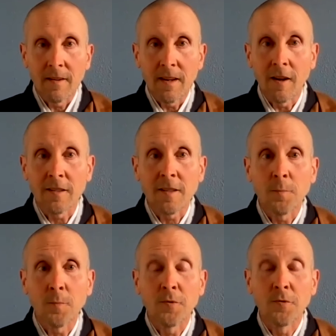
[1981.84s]
in all its
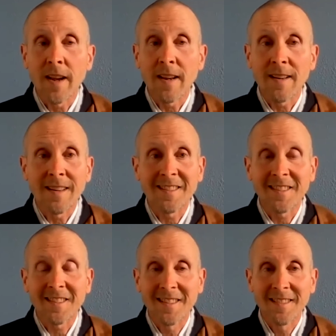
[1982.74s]

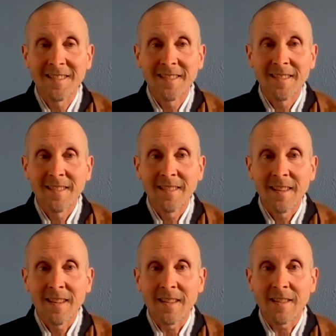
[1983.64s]
brightness,
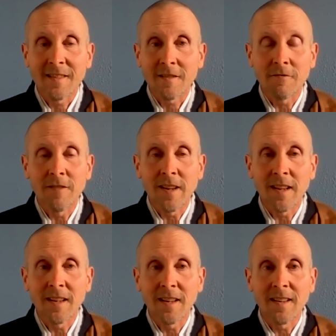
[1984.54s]
its
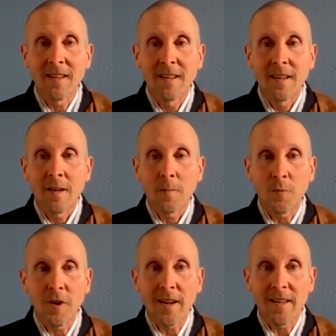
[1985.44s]
serene
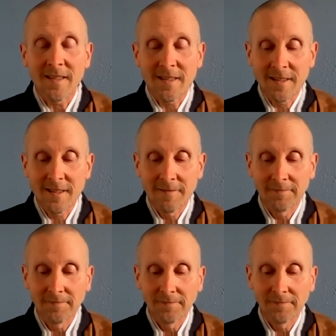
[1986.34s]
brightness.